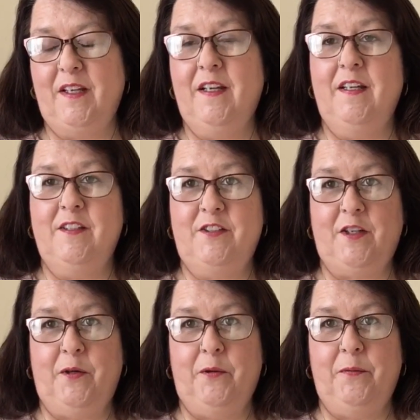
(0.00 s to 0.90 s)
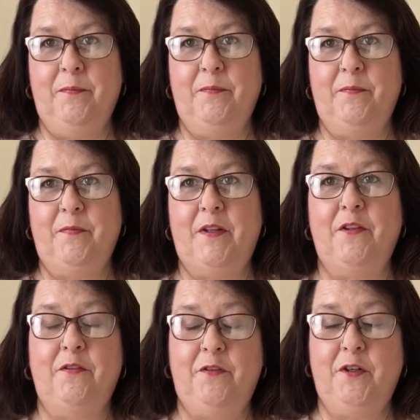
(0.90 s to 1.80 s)
So the
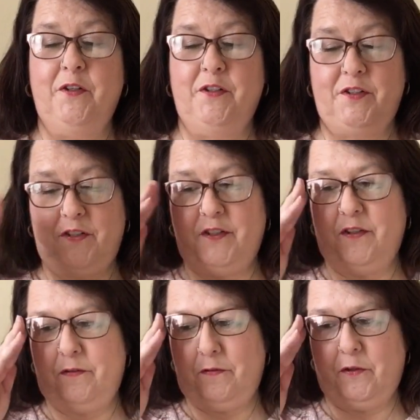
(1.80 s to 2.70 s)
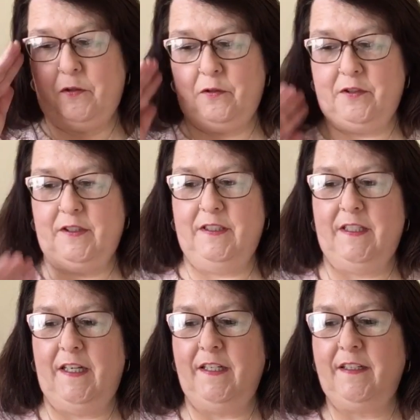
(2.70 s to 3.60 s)
first forgotten
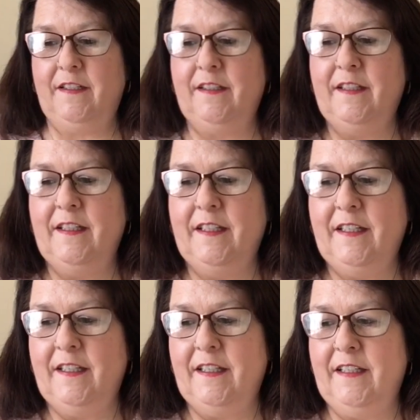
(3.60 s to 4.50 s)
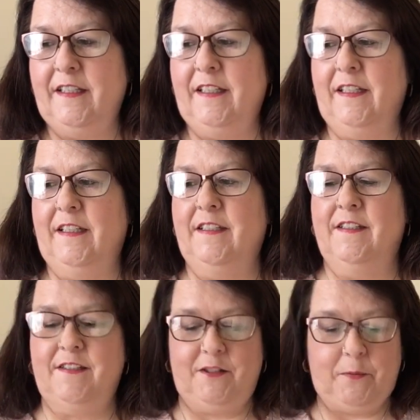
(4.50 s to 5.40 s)
deck
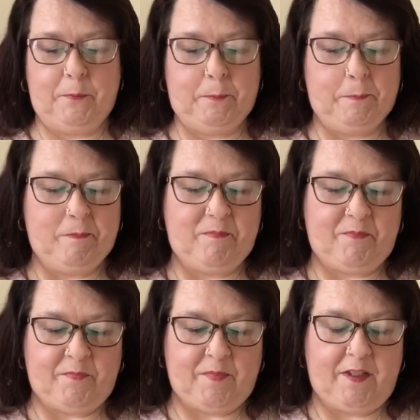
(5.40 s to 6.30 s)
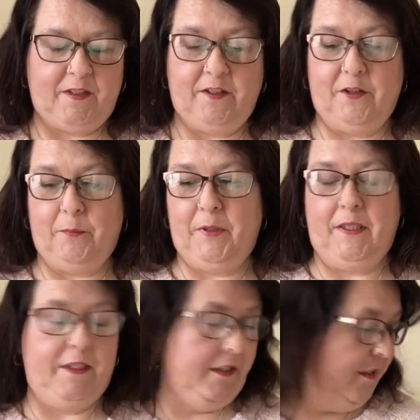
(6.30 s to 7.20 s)
is going to
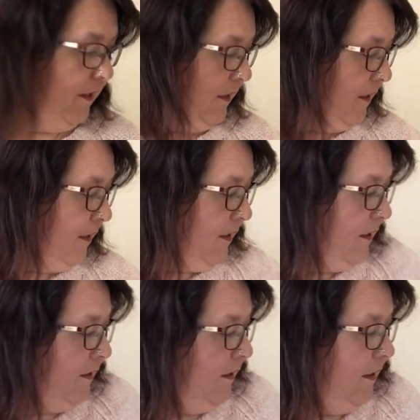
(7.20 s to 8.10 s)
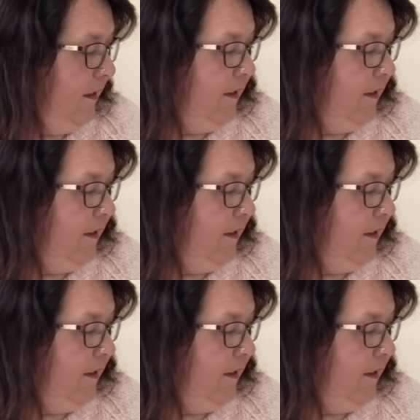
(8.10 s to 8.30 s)
be the